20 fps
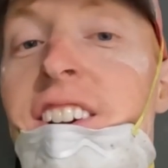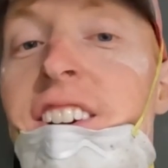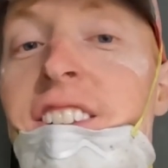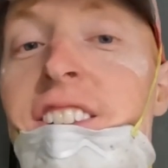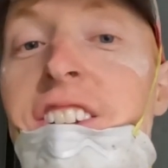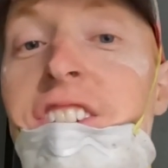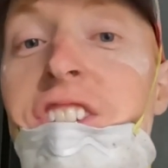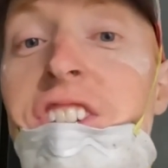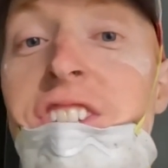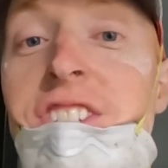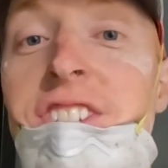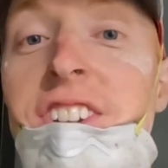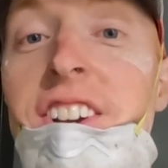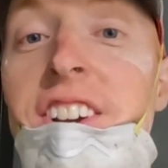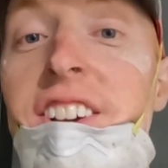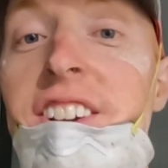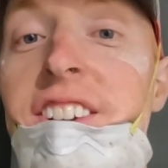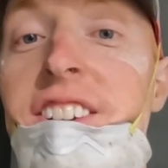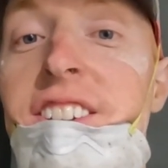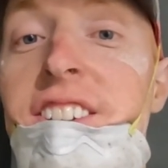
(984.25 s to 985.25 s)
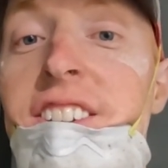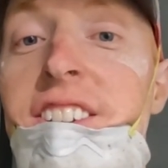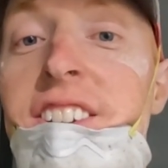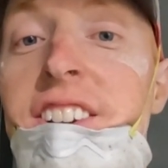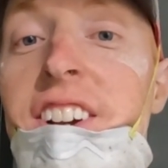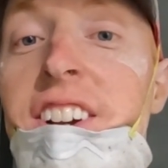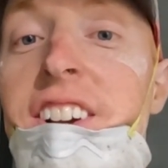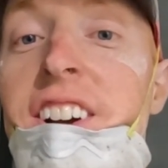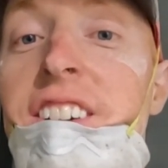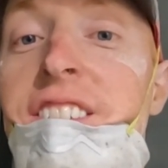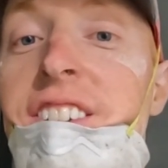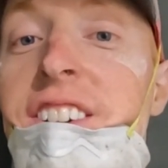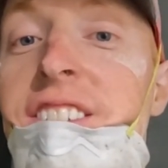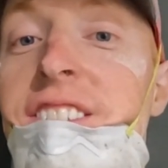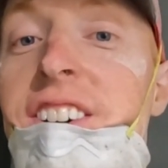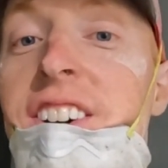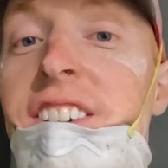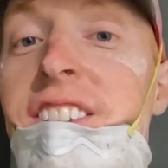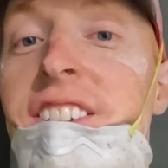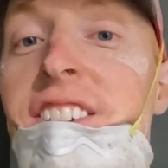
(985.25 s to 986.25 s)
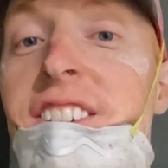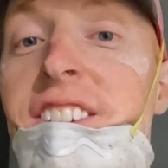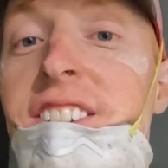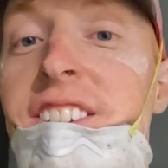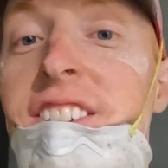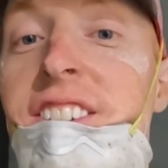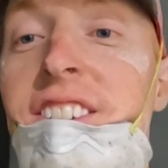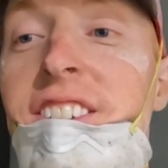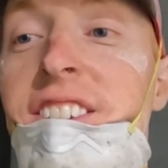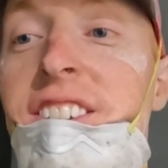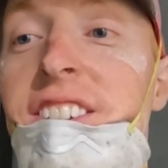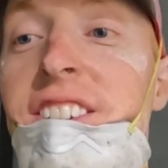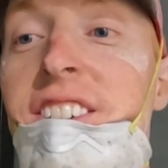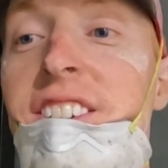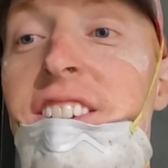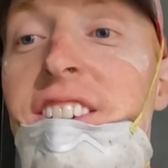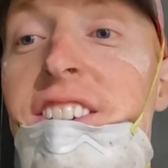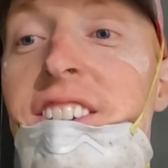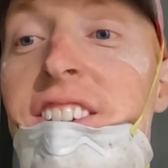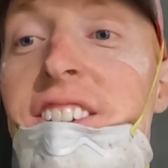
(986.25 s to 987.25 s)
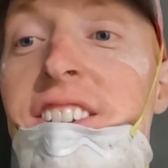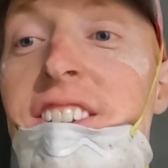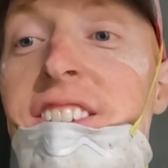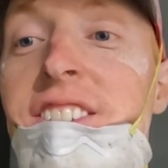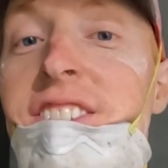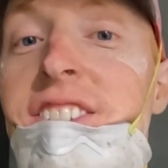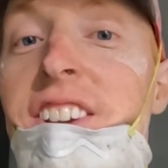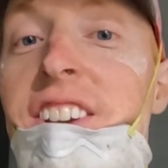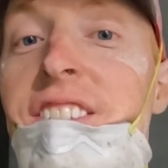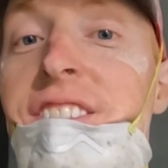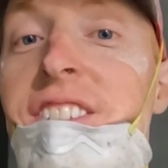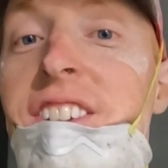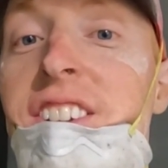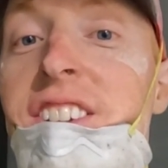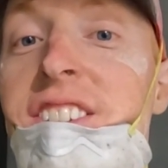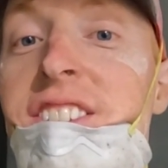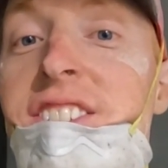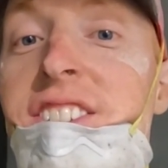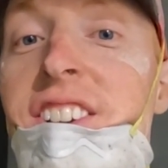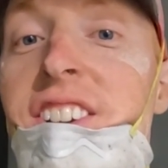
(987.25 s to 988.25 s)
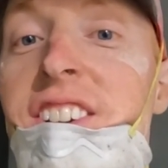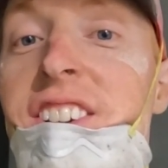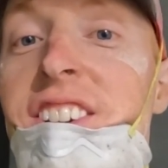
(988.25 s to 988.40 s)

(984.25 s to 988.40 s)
Let's just say it got rid of all the safeties.